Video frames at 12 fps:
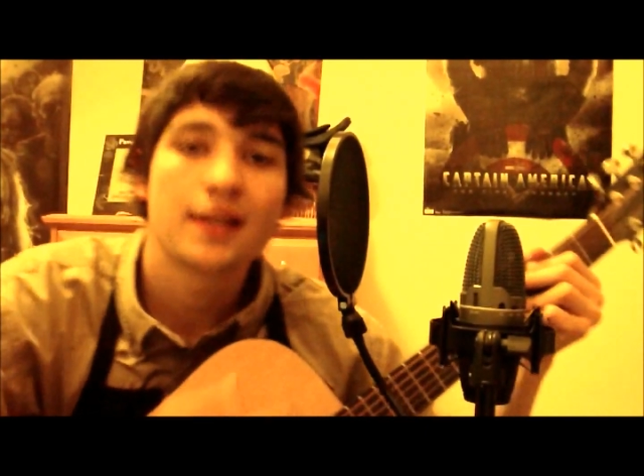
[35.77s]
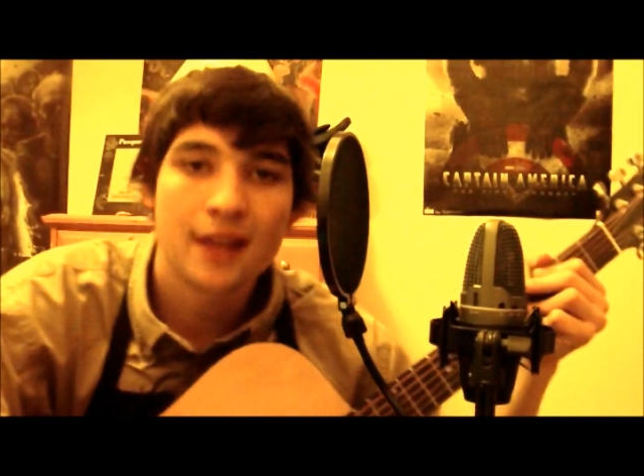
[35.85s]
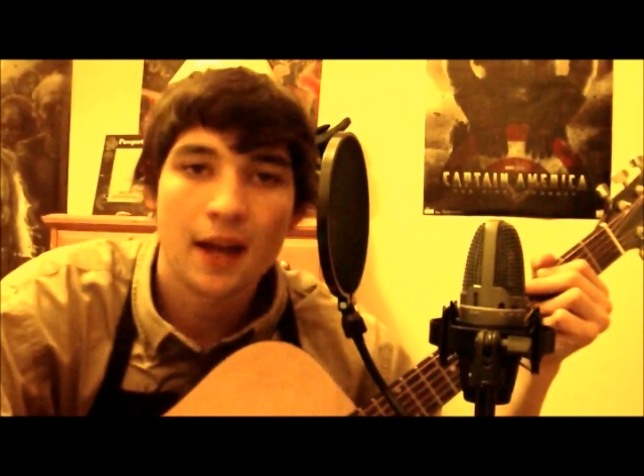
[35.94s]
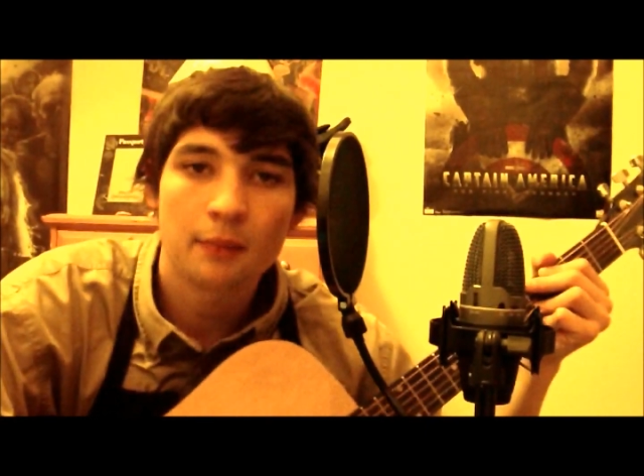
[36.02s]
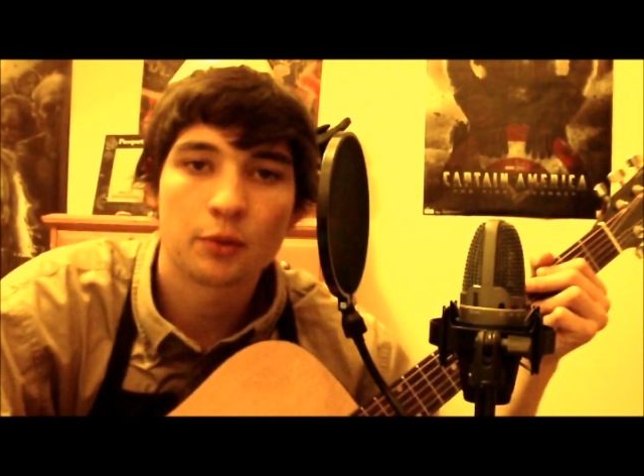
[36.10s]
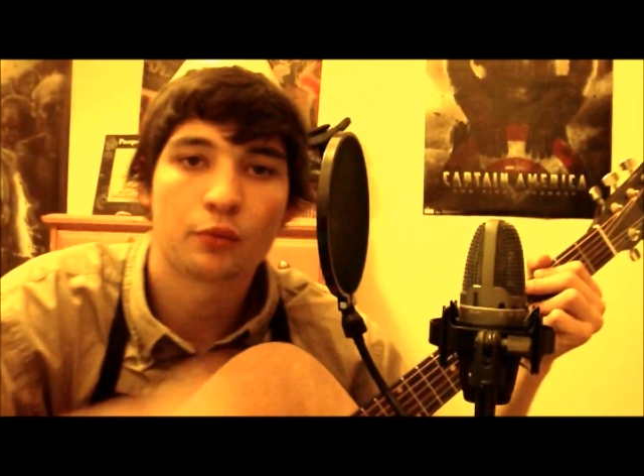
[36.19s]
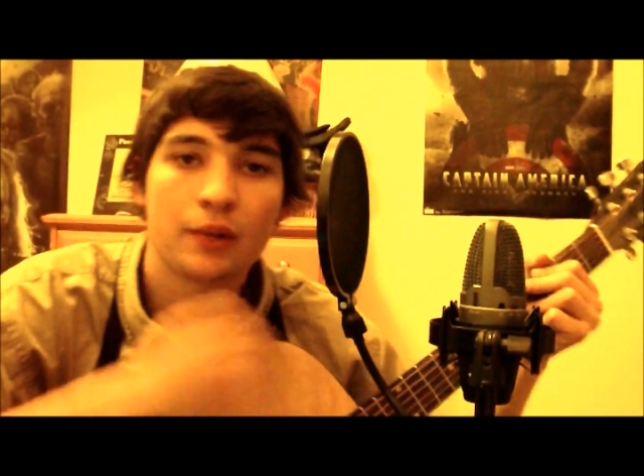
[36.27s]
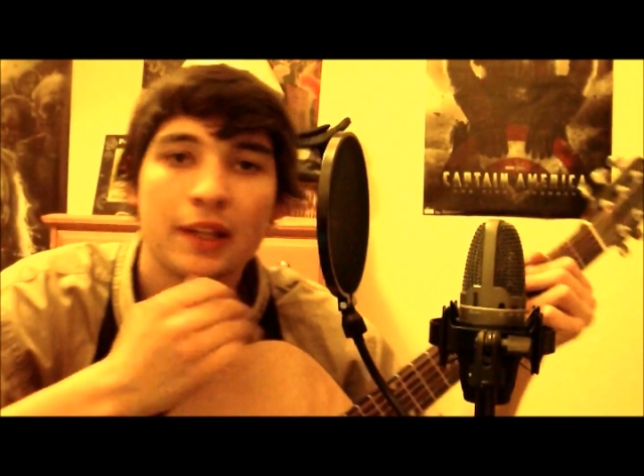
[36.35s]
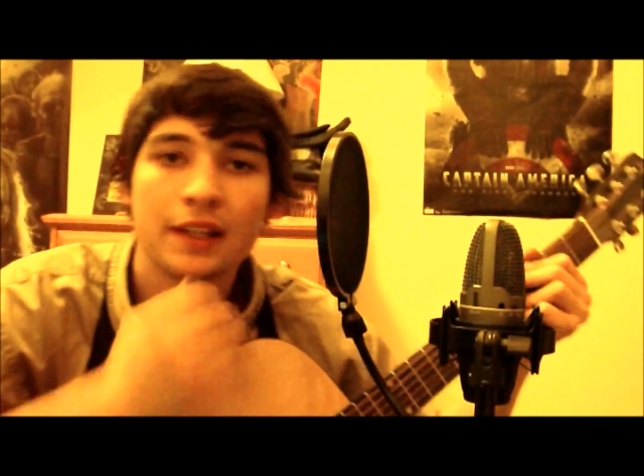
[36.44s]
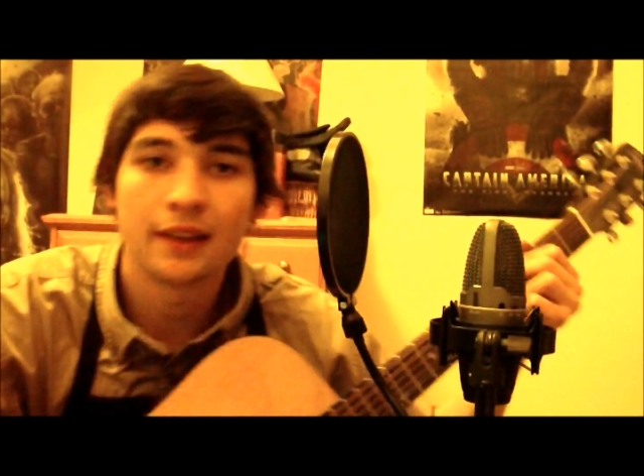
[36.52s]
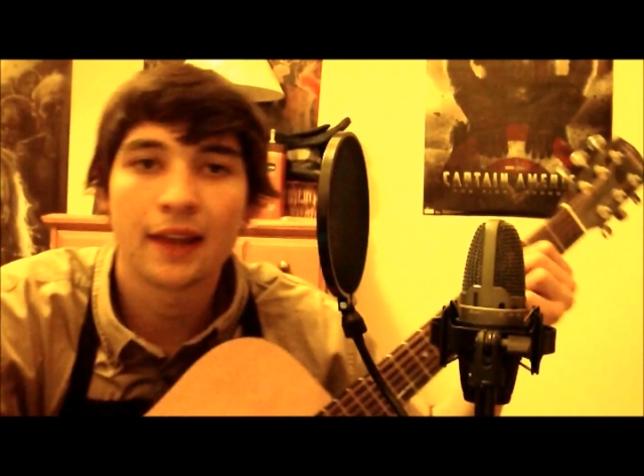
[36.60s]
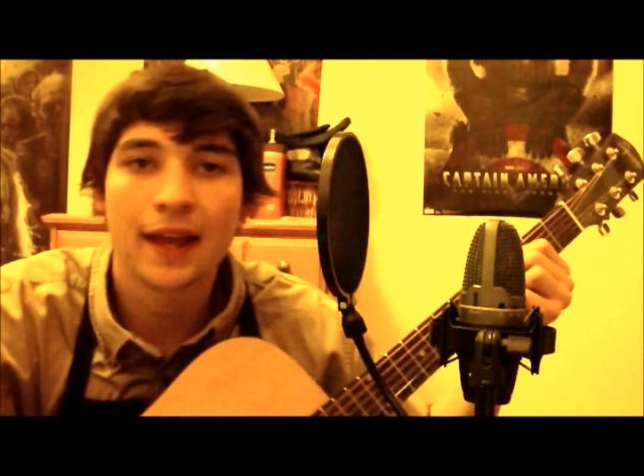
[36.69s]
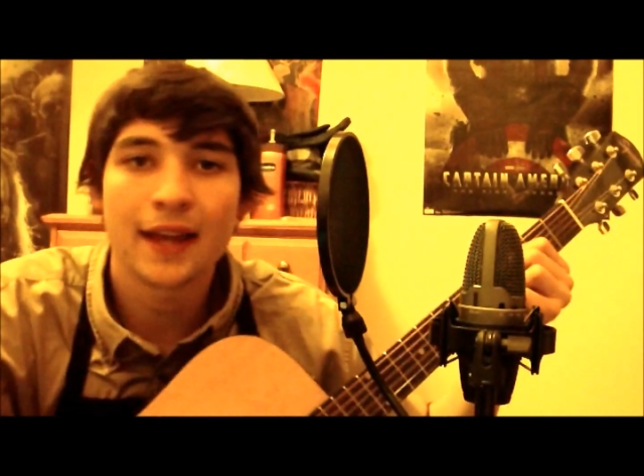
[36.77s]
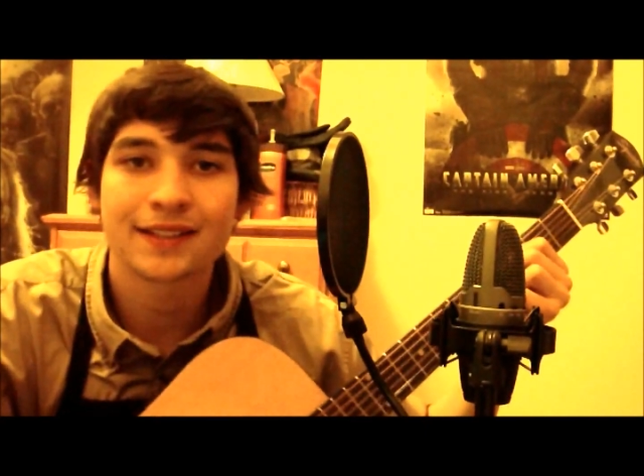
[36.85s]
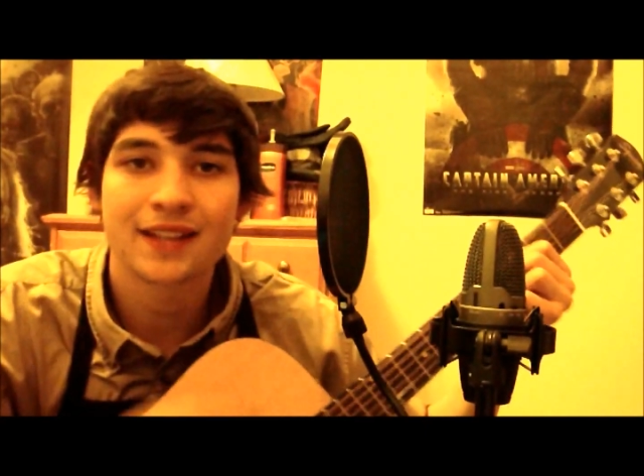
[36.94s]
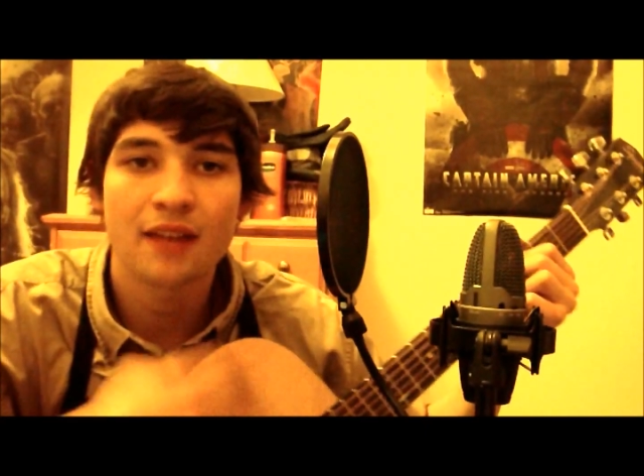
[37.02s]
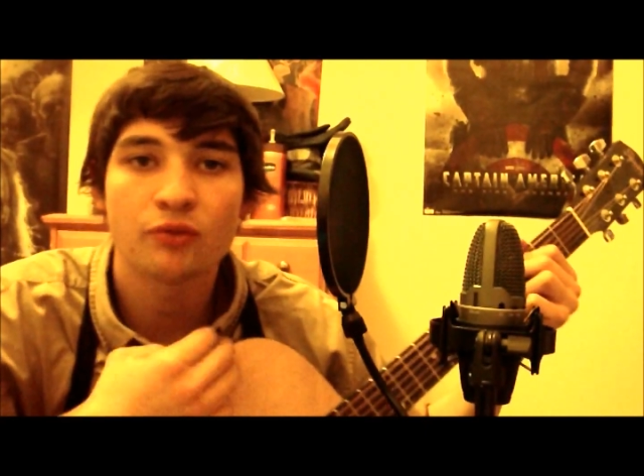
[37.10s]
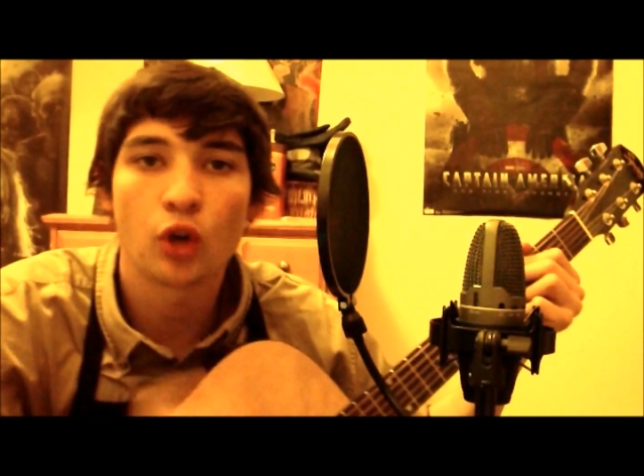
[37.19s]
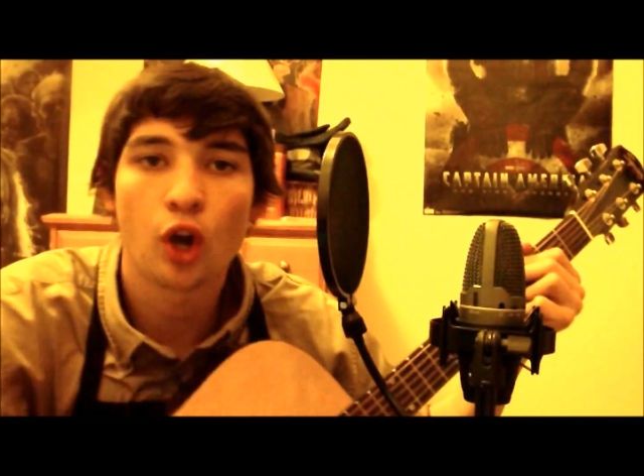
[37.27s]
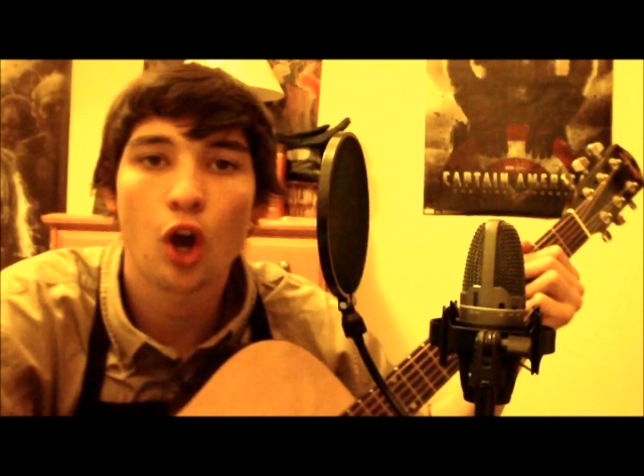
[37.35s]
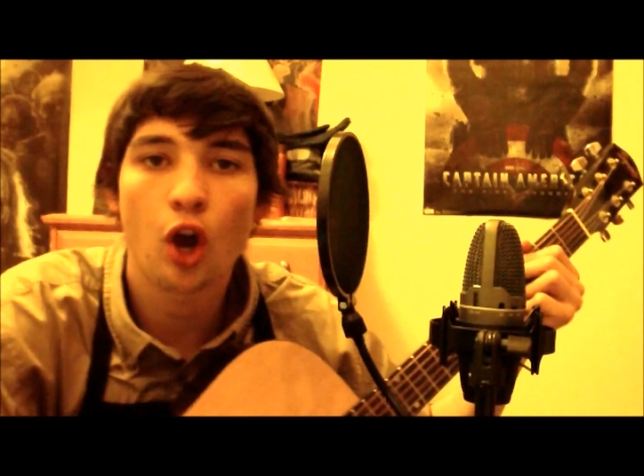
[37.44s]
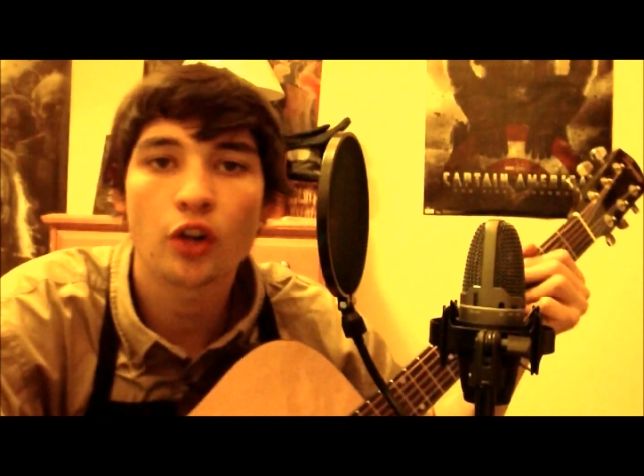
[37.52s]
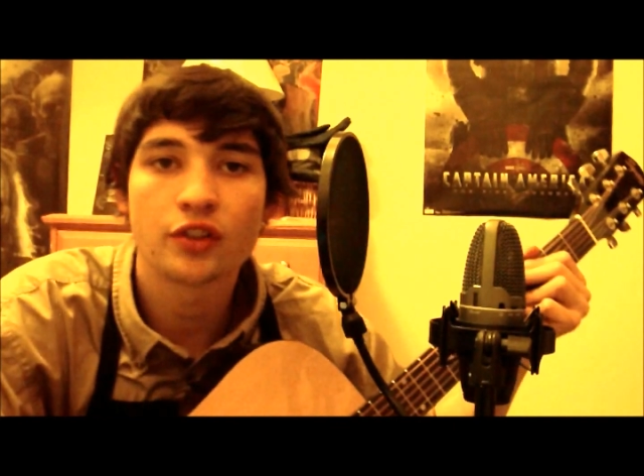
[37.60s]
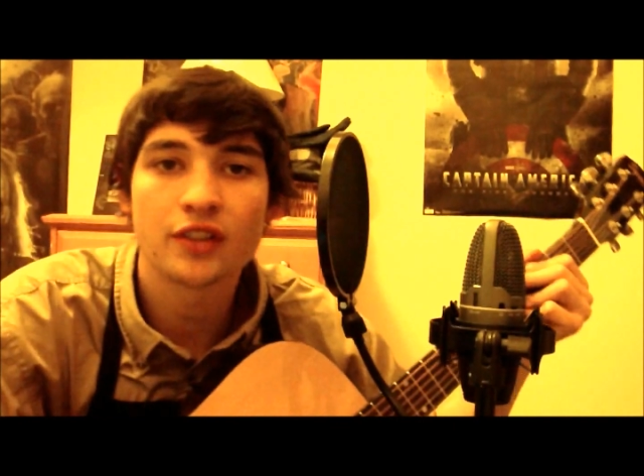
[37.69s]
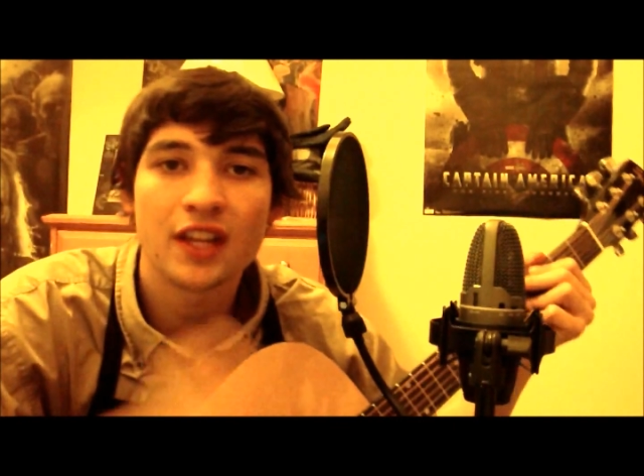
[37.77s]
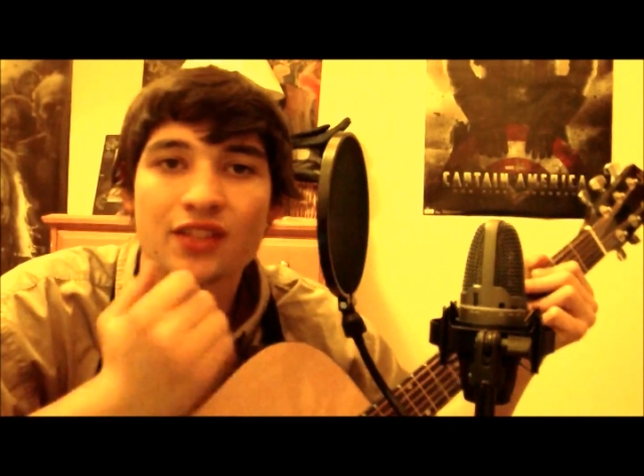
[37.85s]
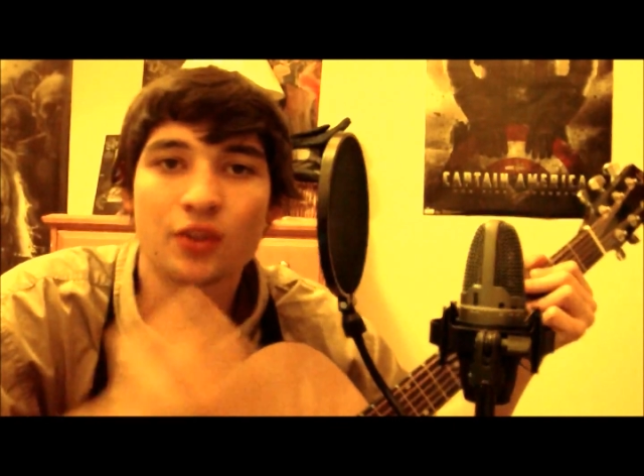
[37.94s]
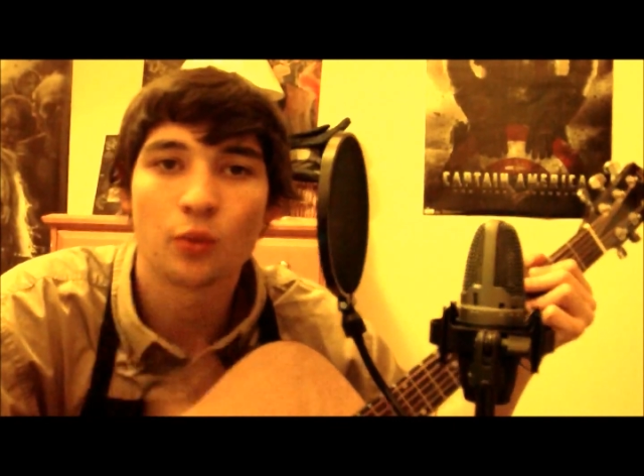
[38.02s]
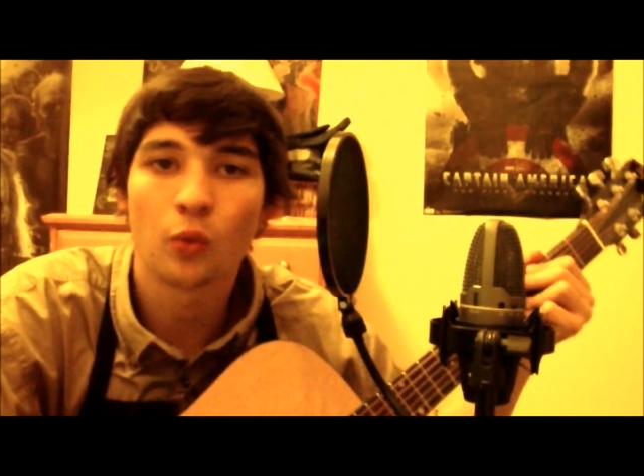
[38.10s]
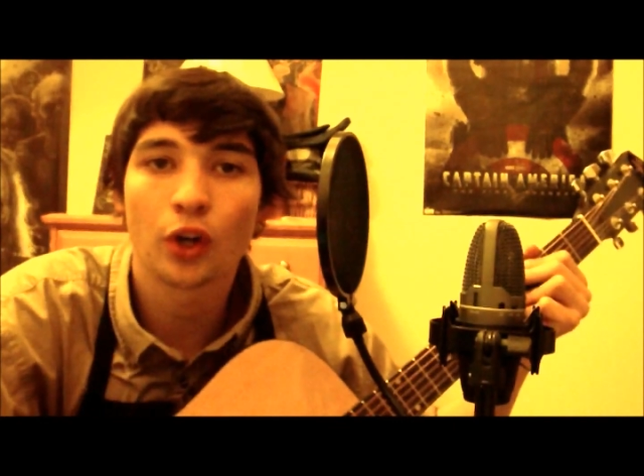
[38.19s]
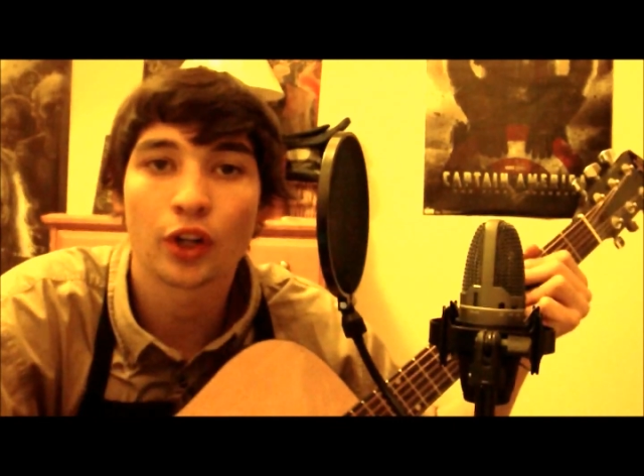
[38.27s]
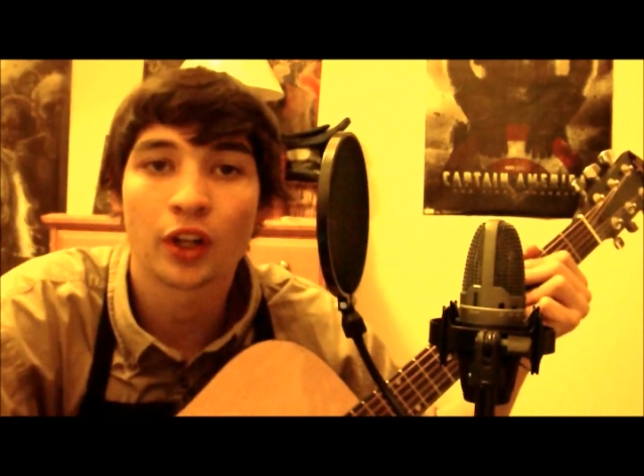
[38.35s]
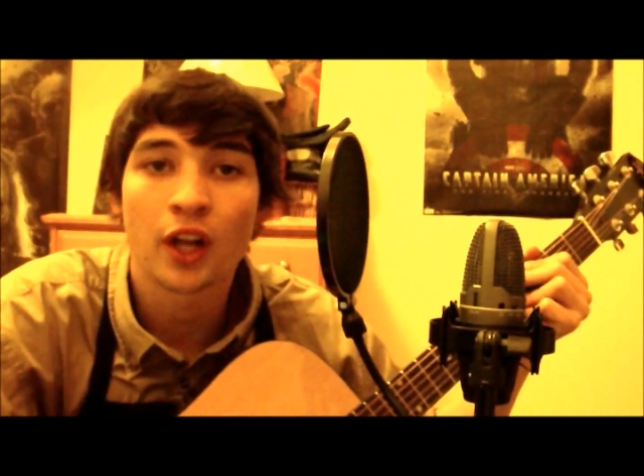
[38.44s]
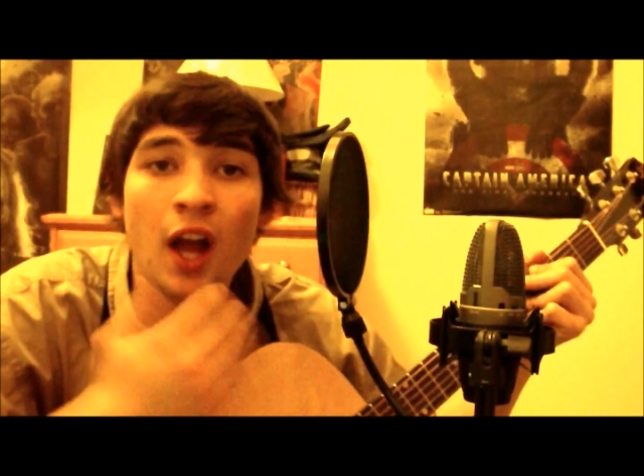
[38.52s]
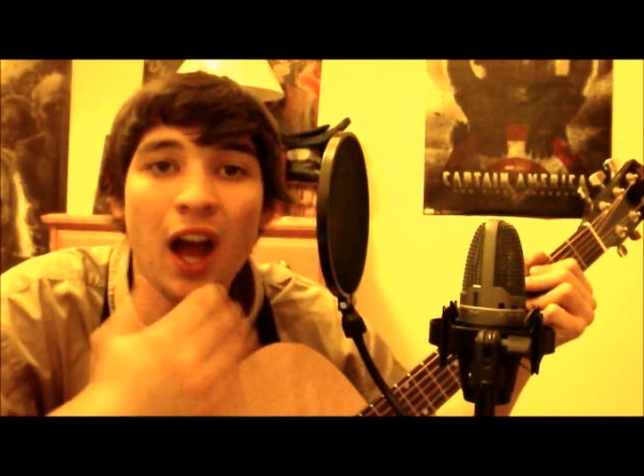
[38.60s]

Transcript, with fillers: Time to relax after a hard days of work.